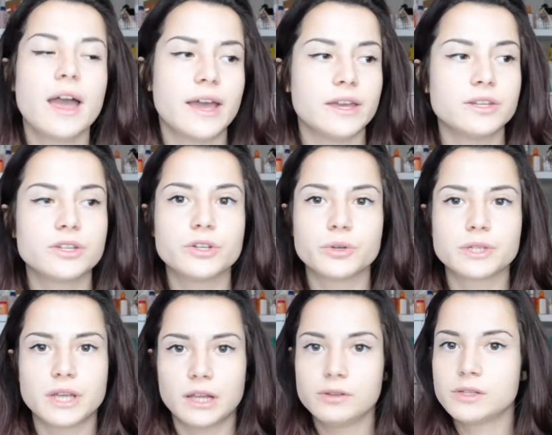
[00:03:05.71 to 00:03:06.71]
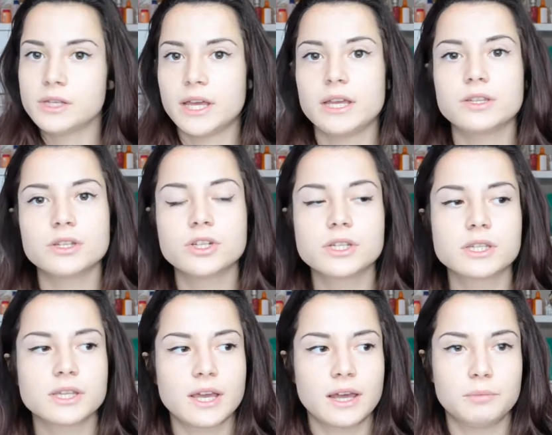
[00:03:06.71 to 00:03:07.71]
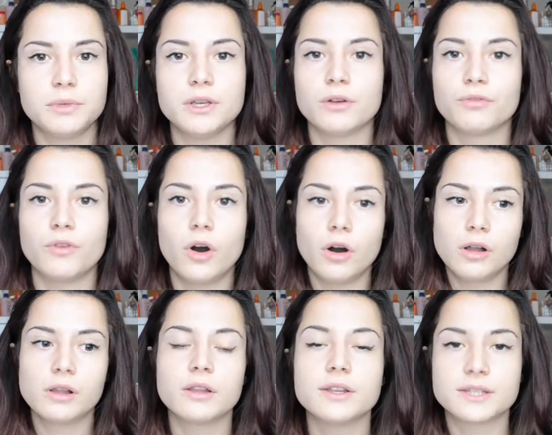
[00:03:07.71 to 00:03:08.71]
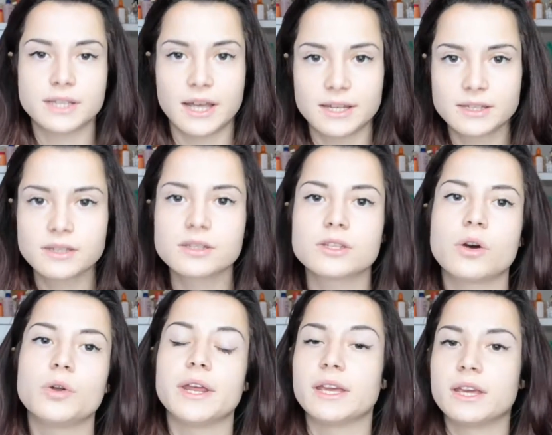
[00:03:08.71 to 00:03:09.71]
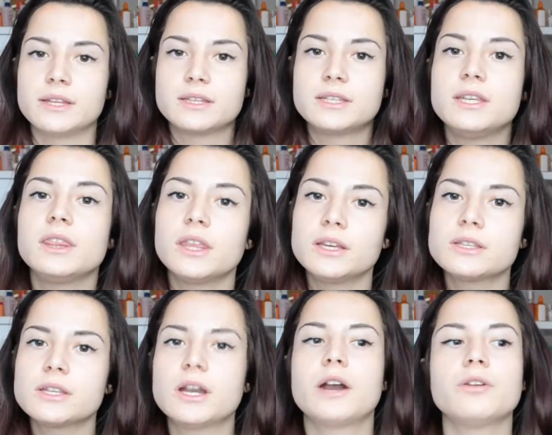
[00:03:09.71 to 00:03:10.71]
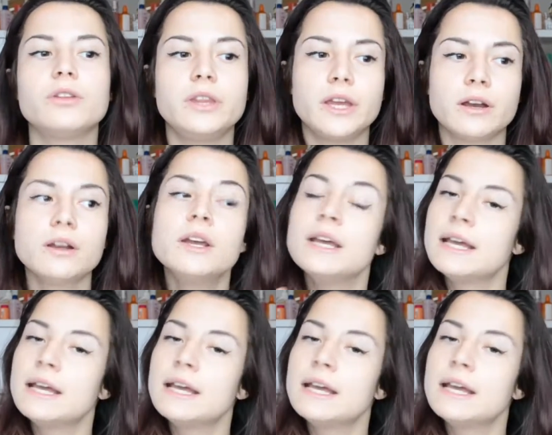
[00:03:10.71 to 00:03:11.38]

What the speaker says: and those hallucinations can be of all the senses, so they can see things that are not there,